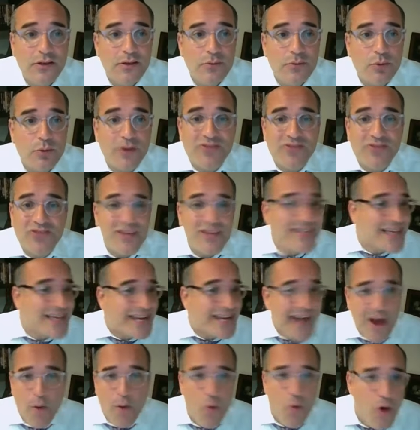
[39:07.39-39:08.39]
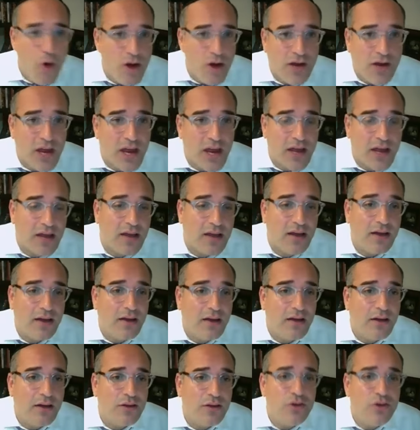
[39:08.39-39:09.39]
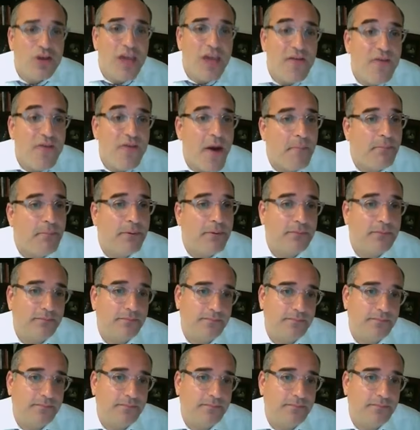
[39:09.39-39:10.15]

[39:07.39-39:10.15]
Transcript: When things are not working, you give up.